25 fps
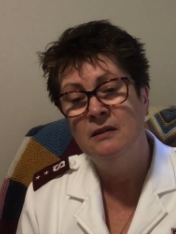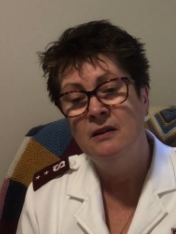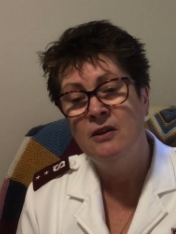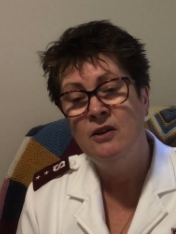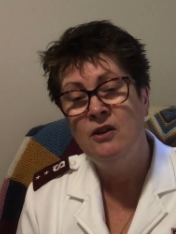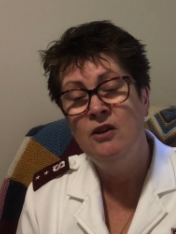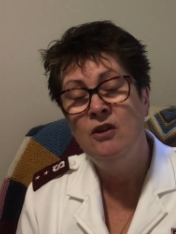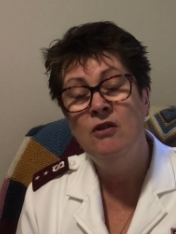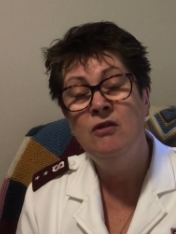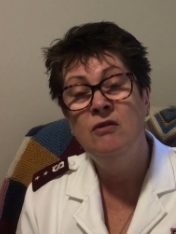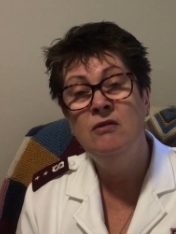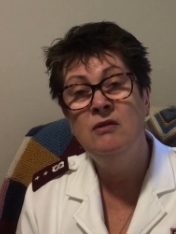
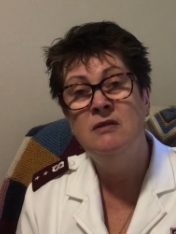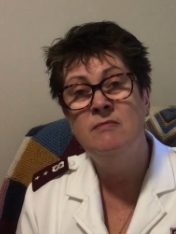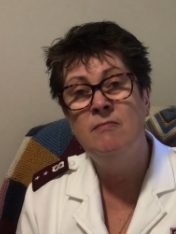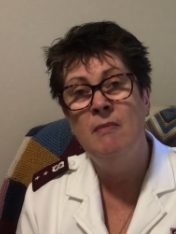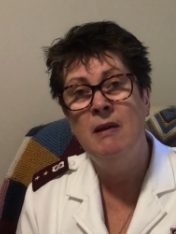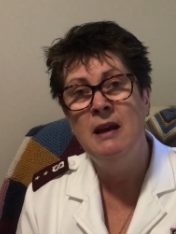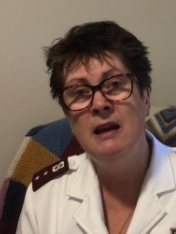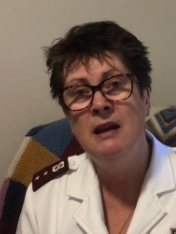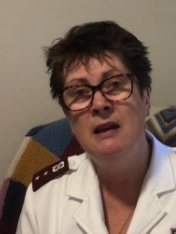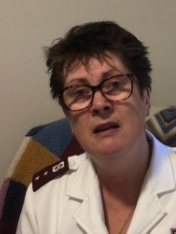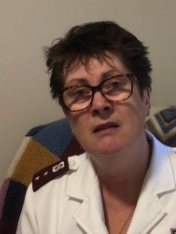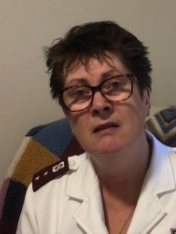use
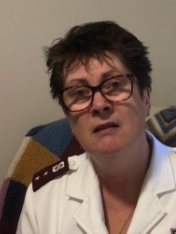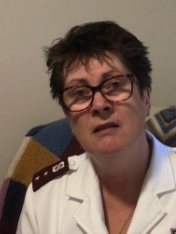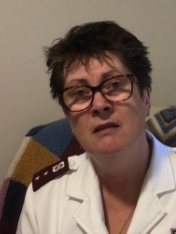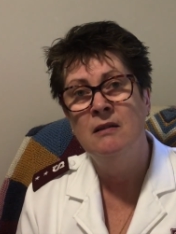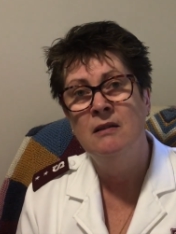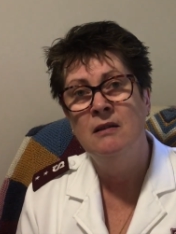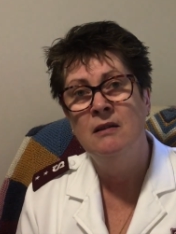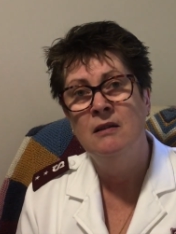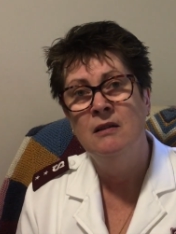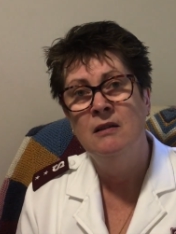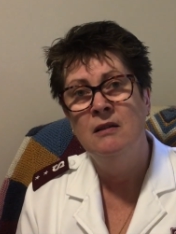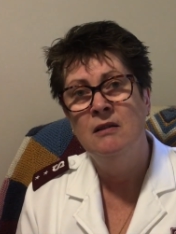me.
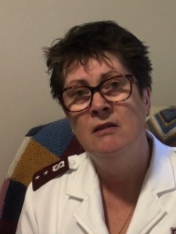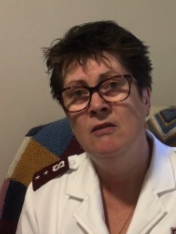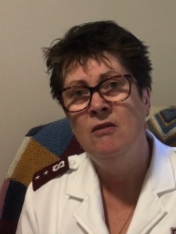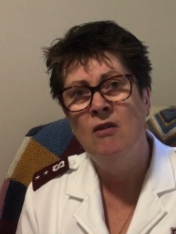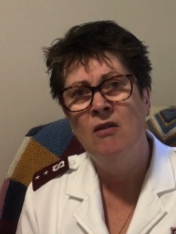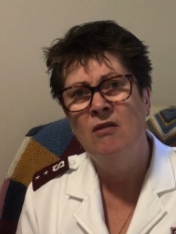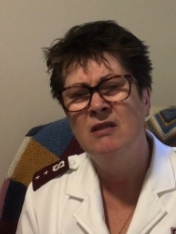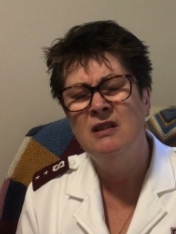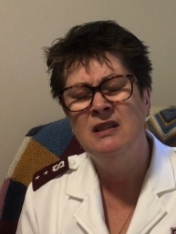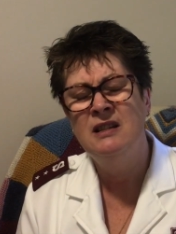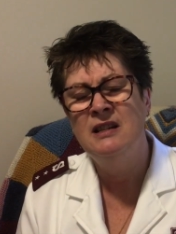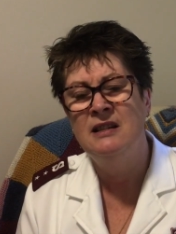
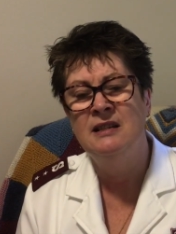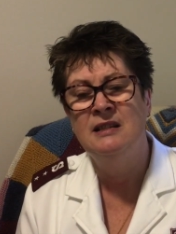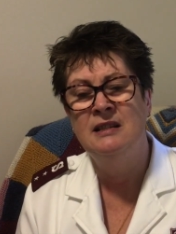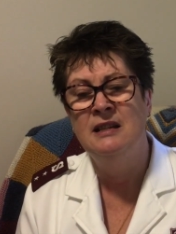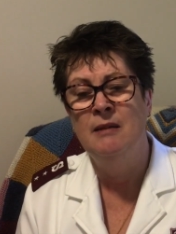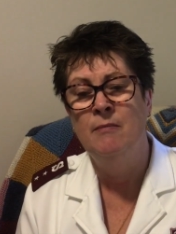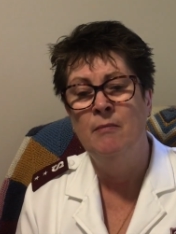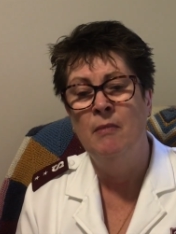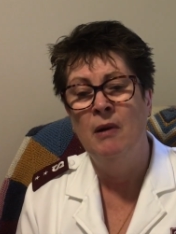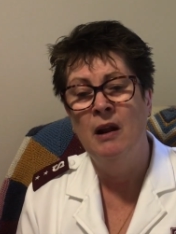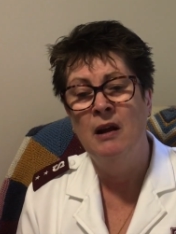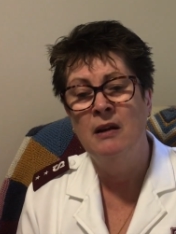Not
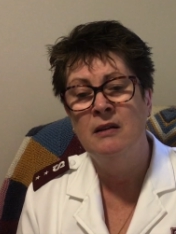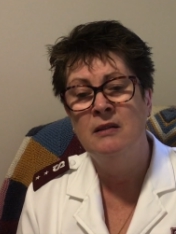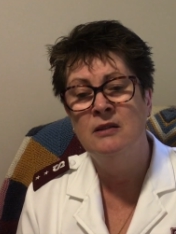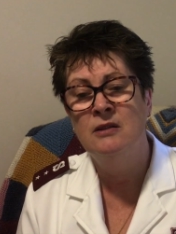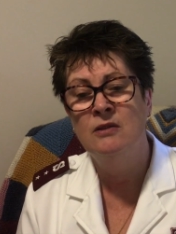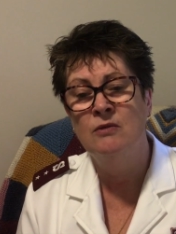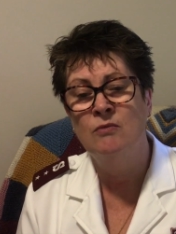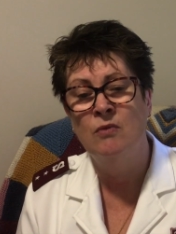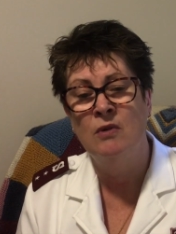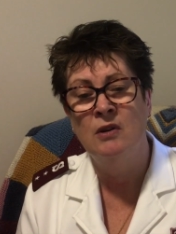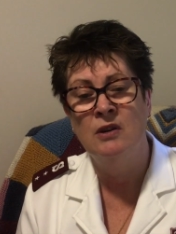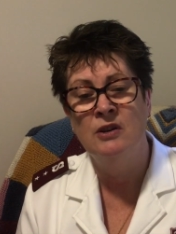dissimilar
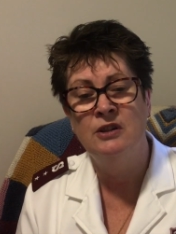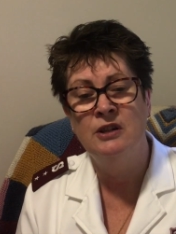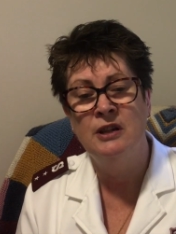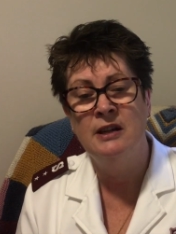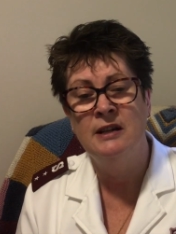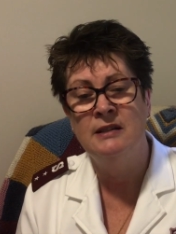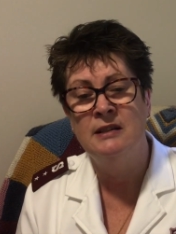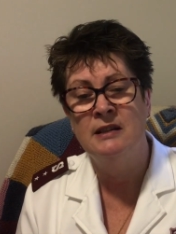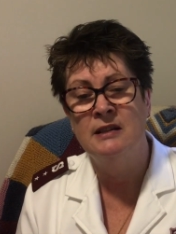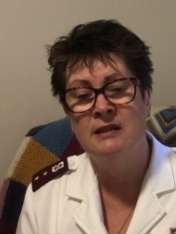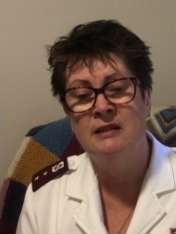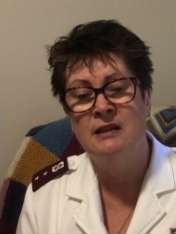to what
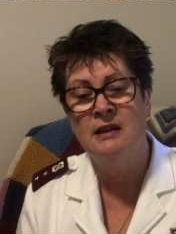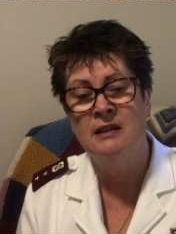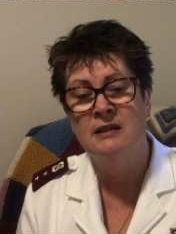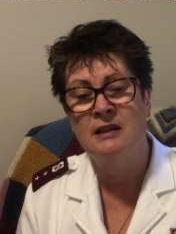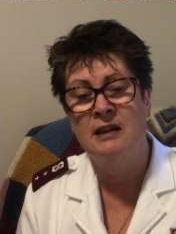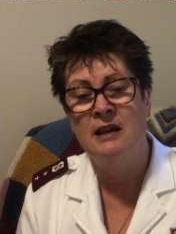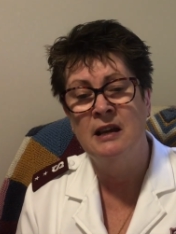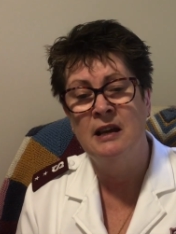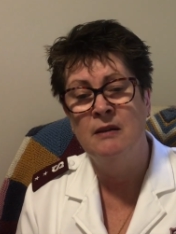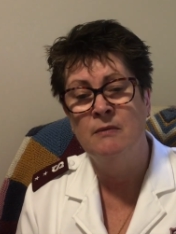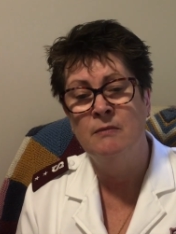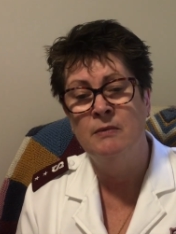Jesus does
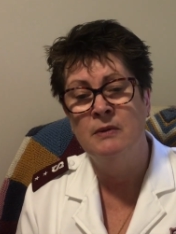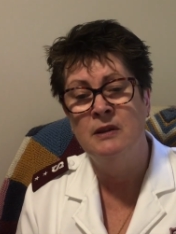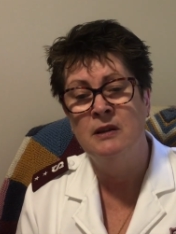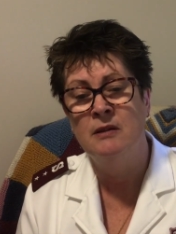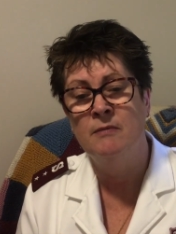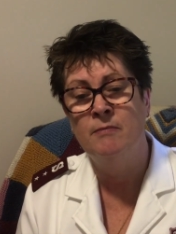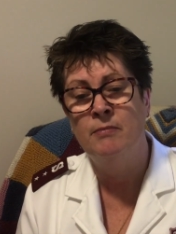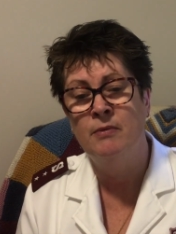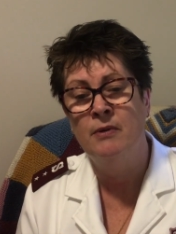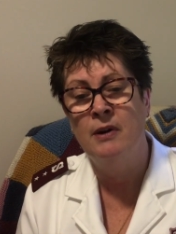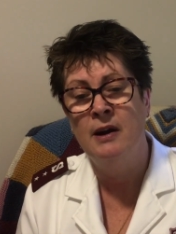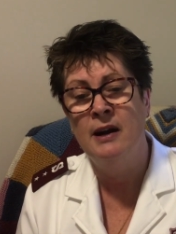here with the
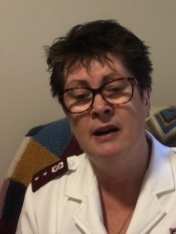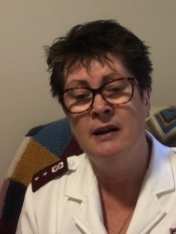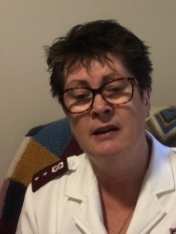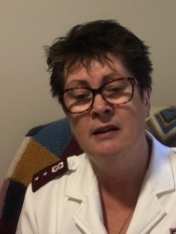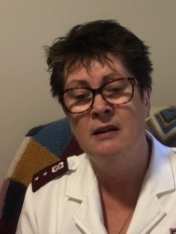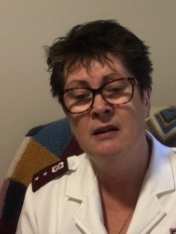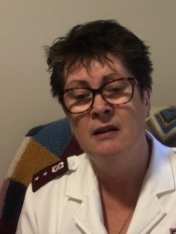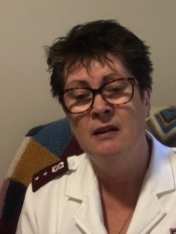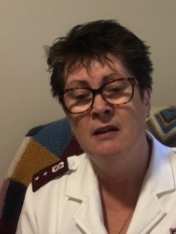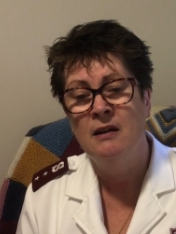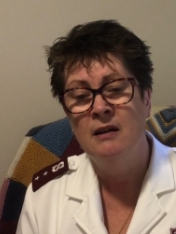bread.